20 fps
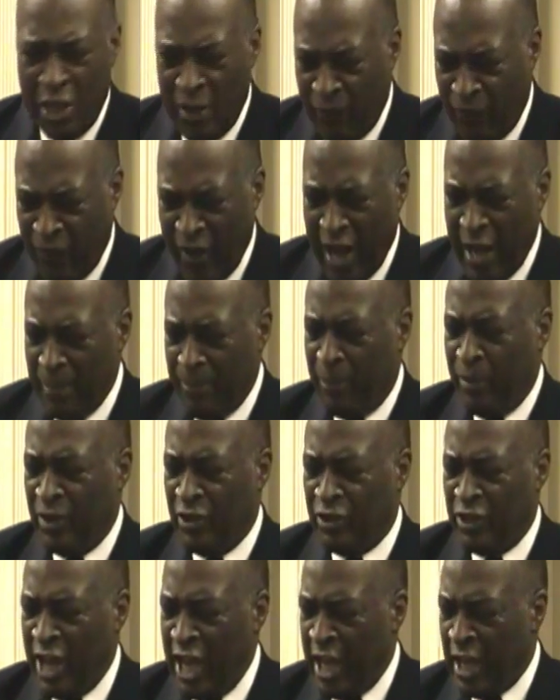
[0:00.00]
And he finally
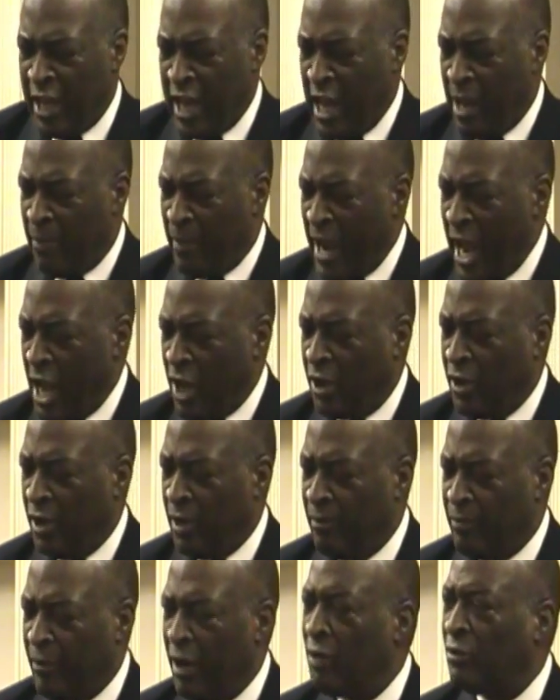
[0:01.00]
put his hand out, but I
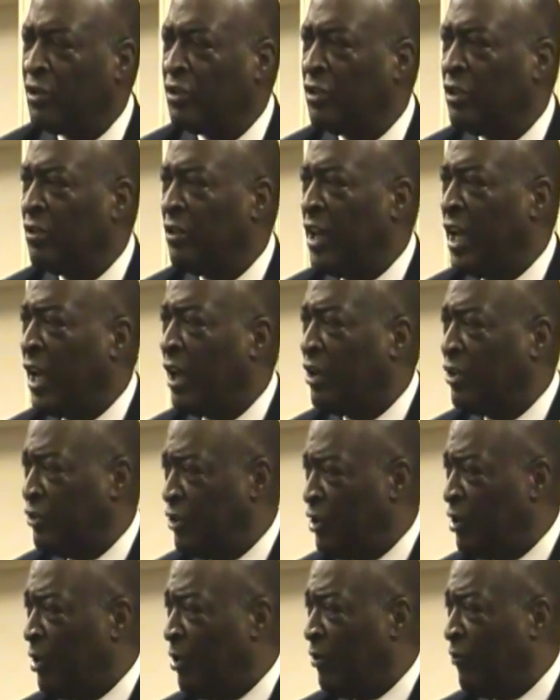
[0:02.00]
could have broke his little hand,
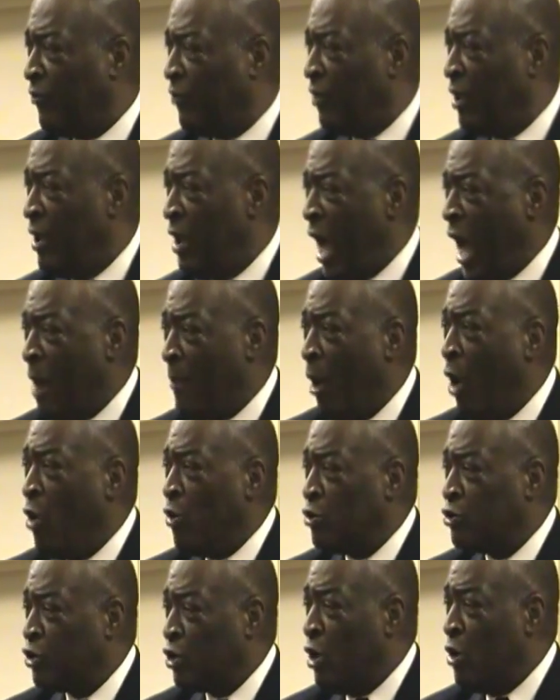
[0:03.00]
because, you know, I'm
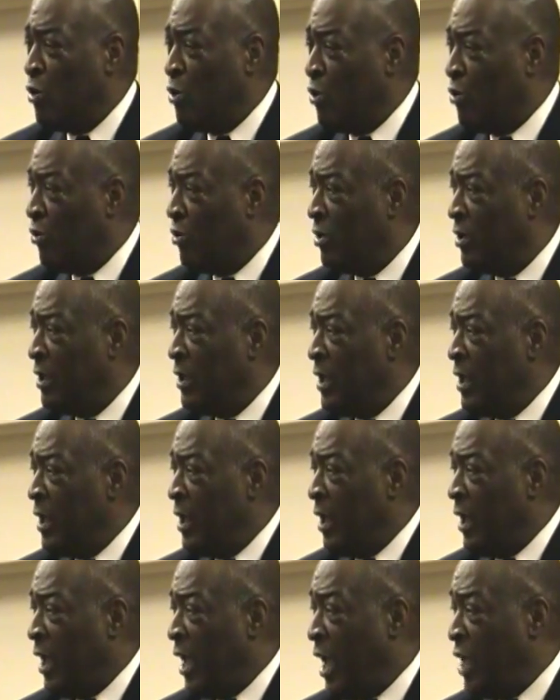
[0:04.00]
old school.
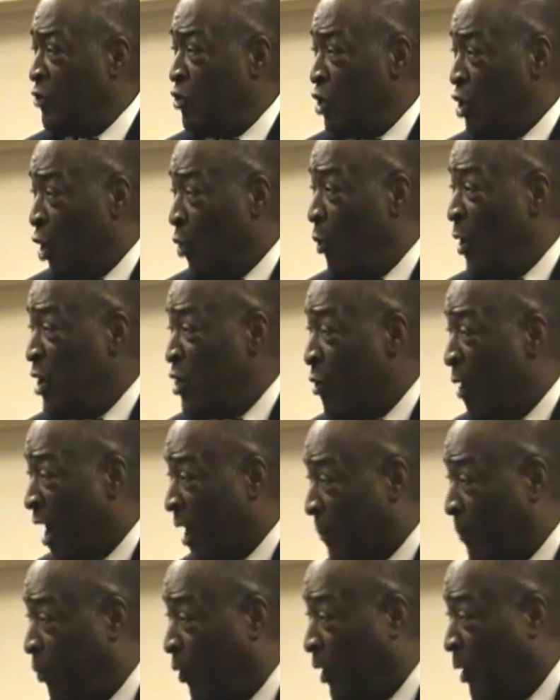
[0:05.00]
And, you know, we
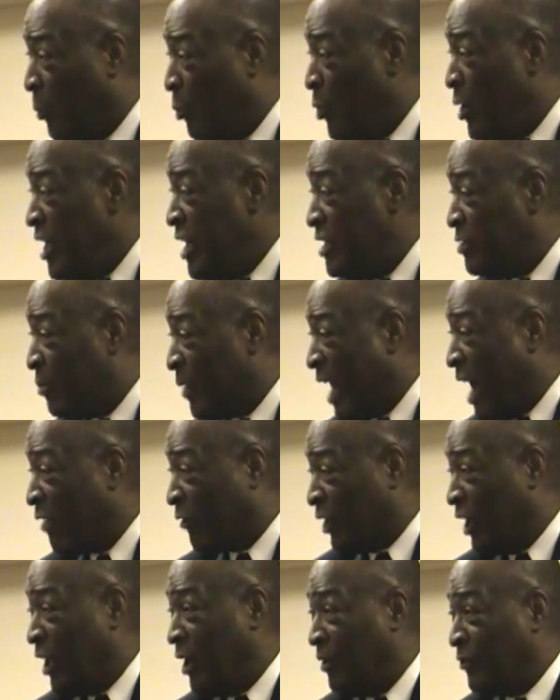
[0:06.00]
know how to pull up weeds
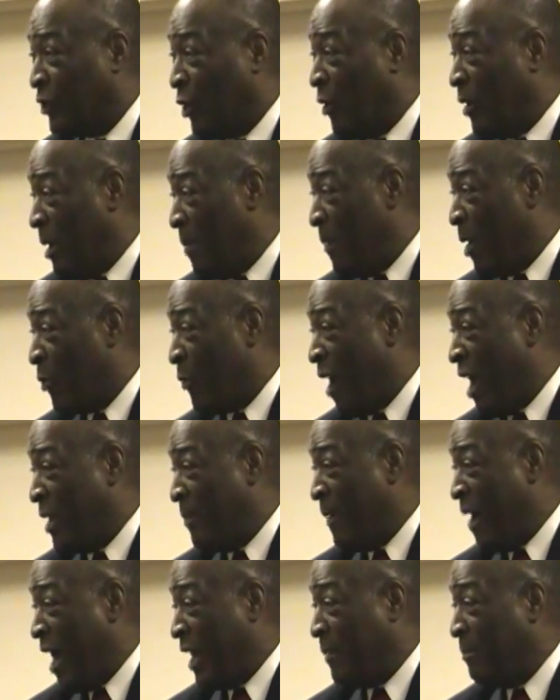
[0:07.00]
without gloves on. Am I
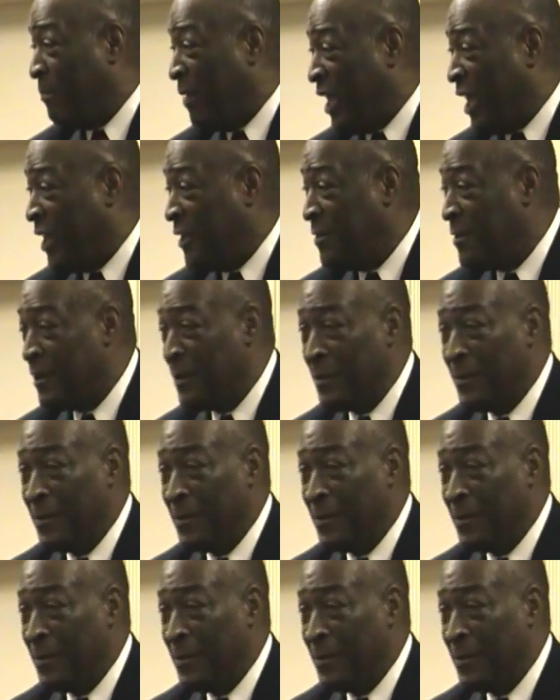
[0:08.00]
right about it, man?